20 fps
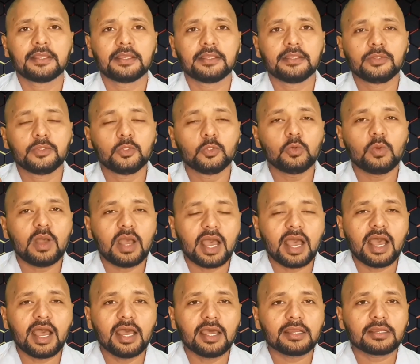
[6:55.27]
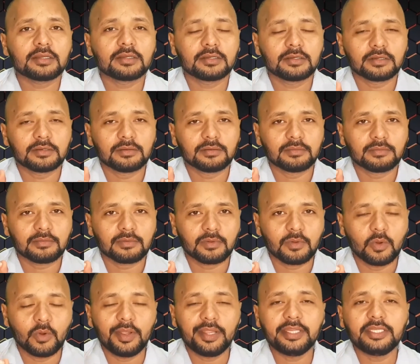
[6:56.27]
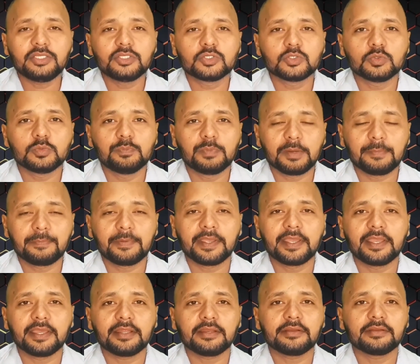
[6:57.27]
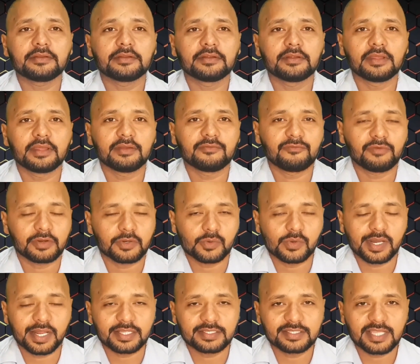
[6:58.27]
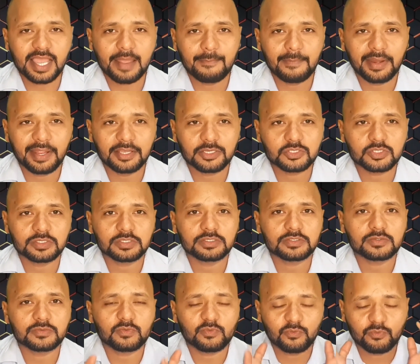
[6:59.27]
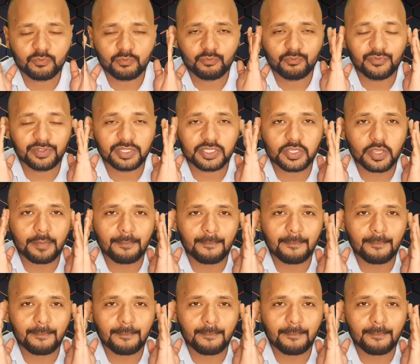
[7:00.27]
You are going to prepare for your examinations with your